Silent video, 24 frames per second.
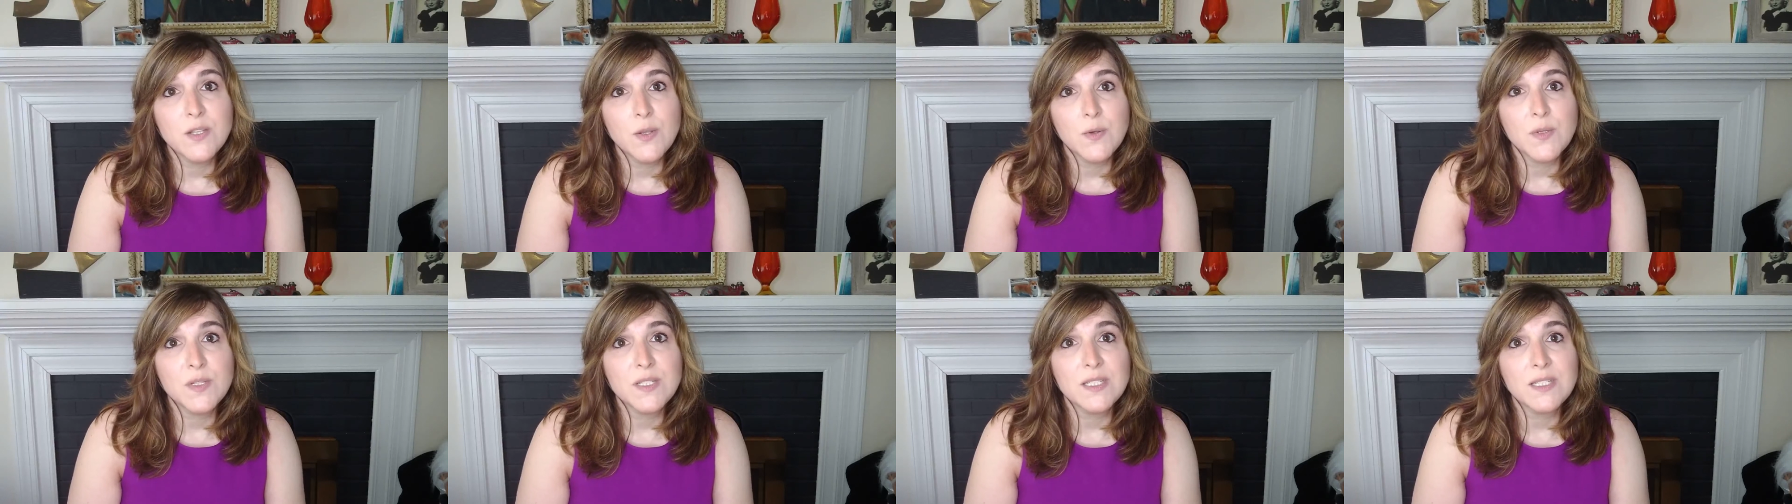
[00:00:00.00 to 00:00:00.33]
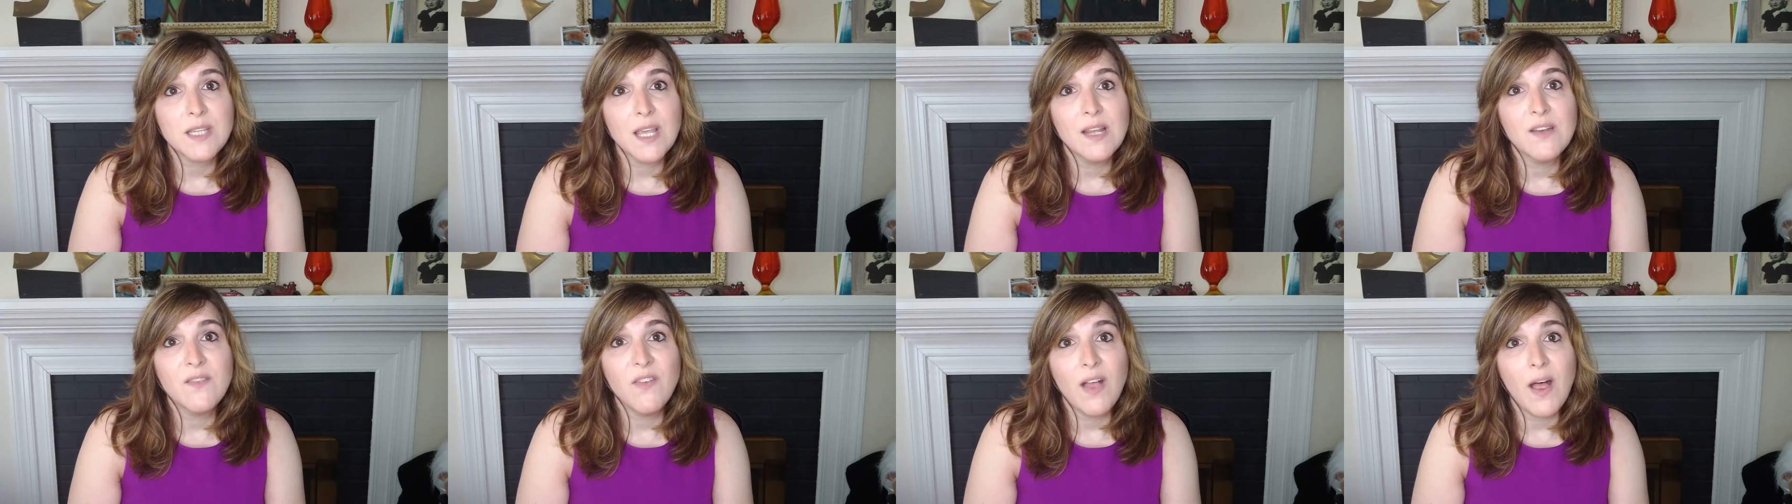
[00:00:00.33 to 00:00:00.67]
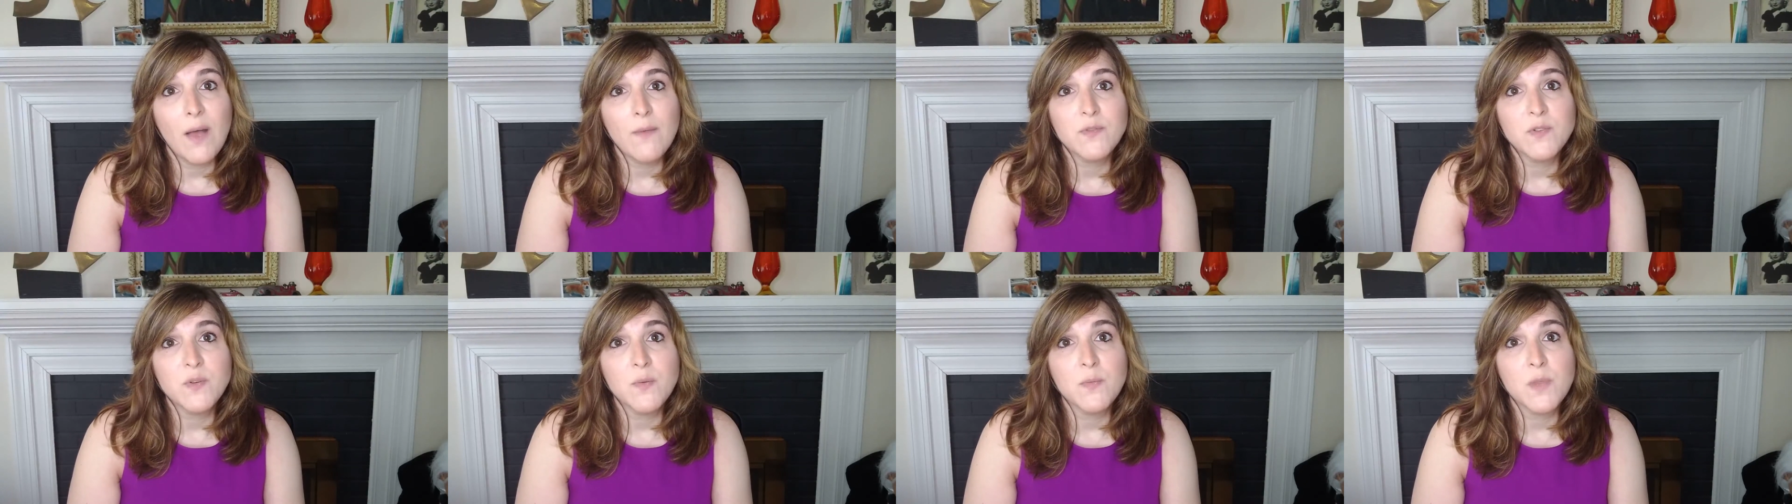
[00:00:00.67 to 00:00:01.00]
those skin
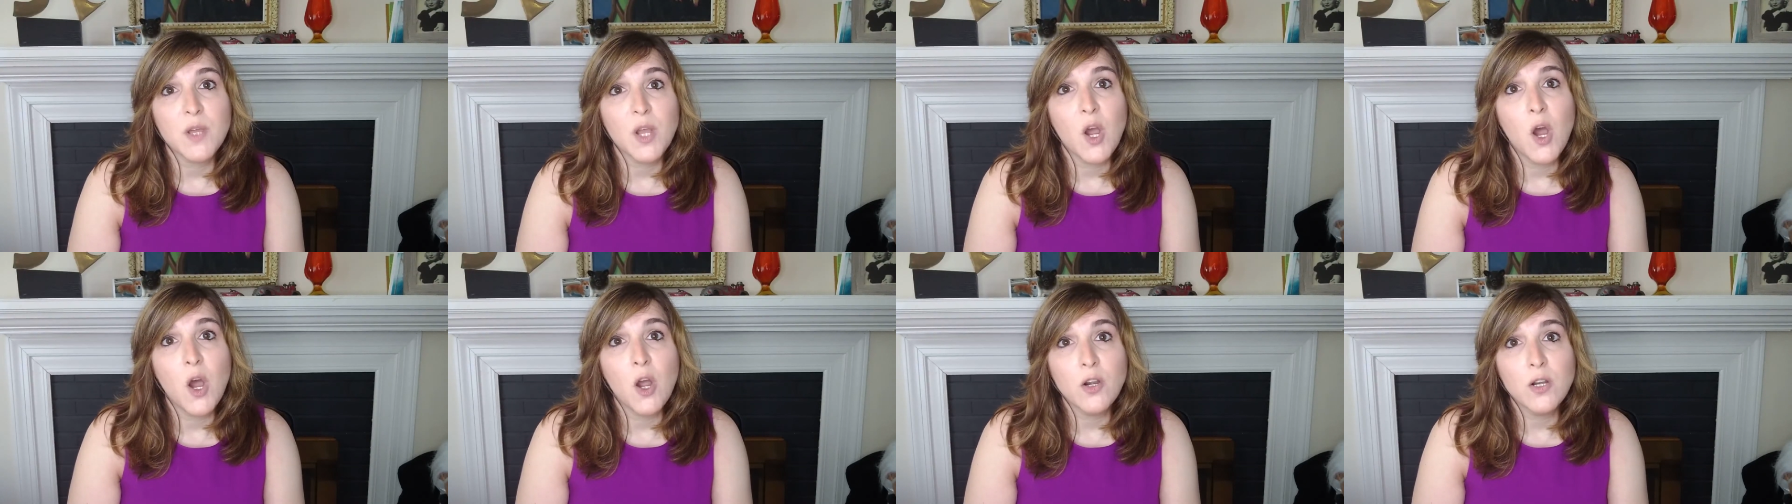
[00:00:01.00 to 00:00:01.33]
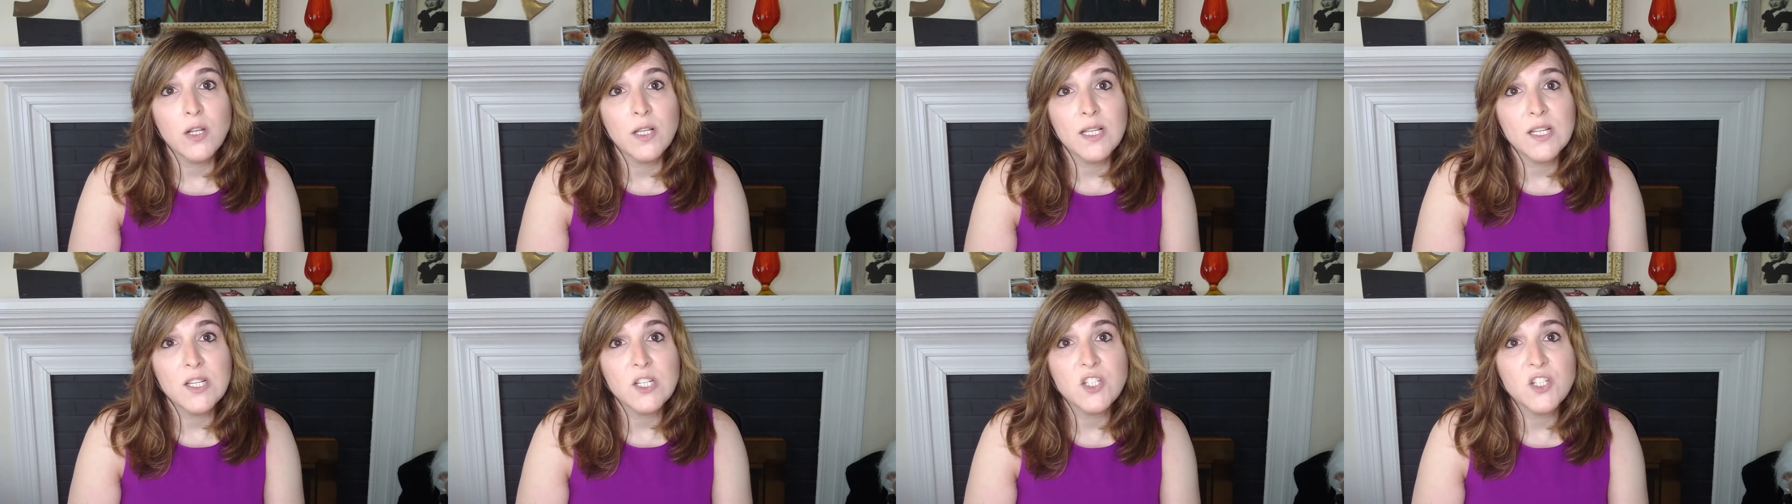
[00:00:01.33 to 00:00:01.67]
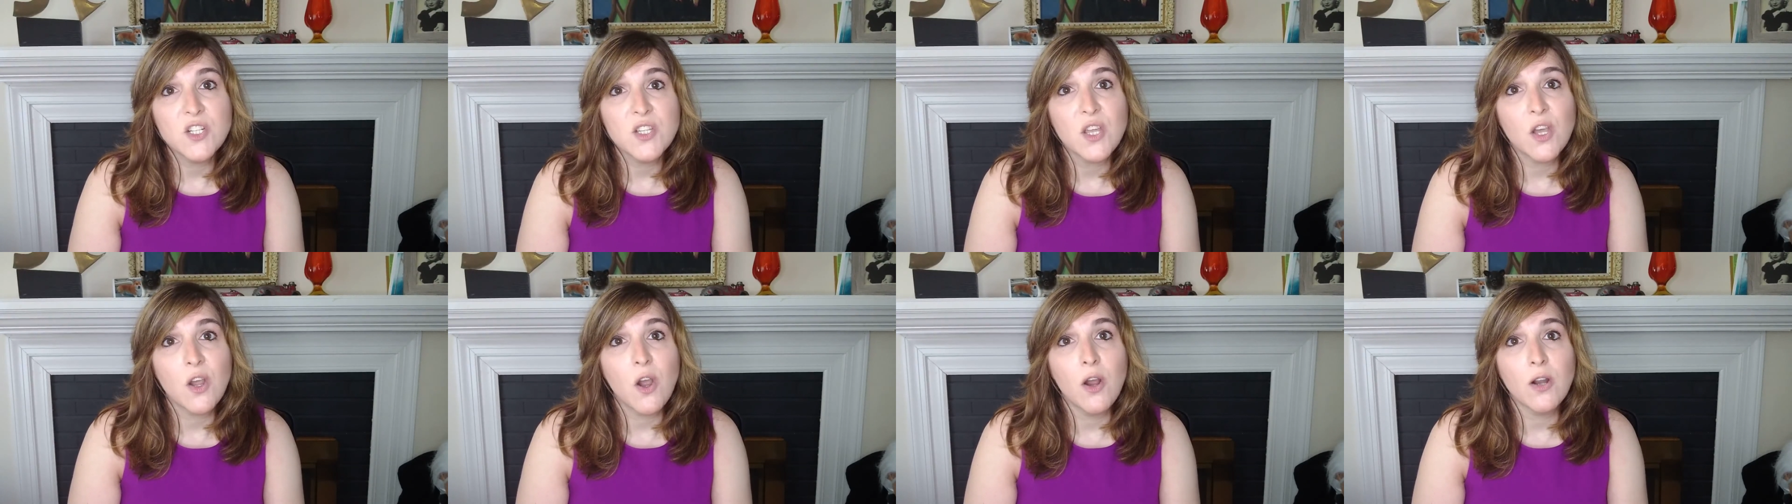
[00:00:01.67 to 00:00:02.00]
flaps from the
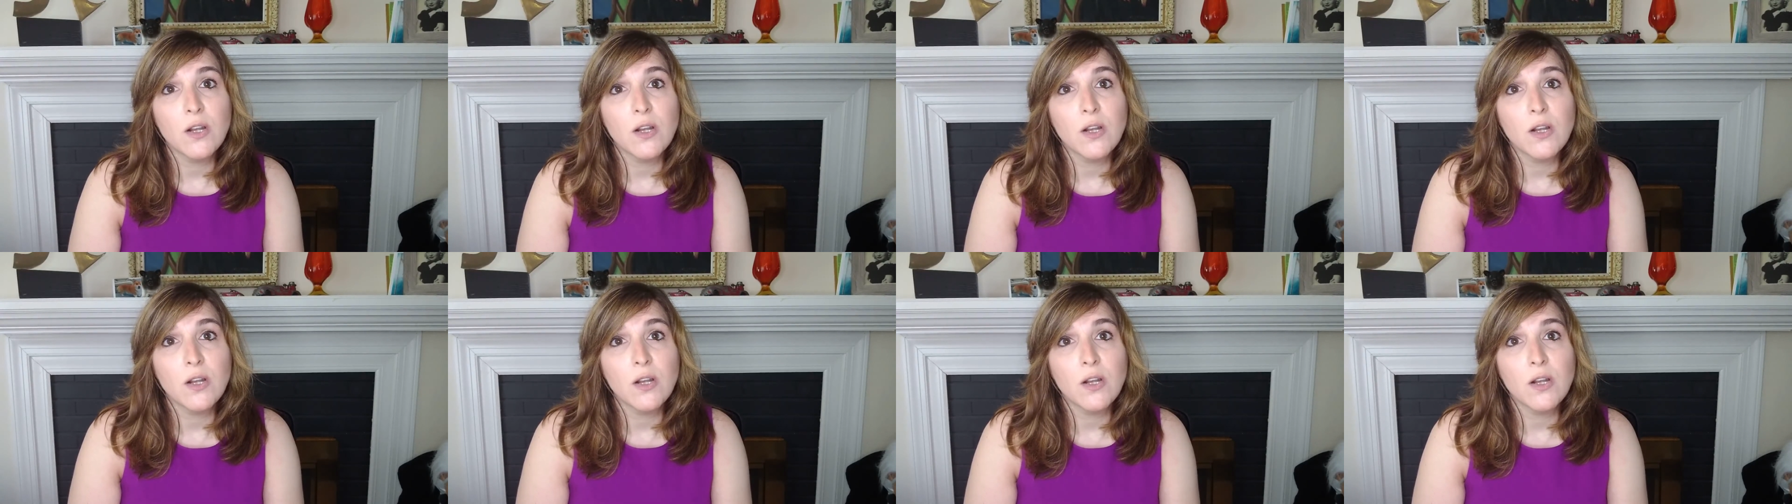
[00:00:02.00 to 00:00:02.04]
cartilage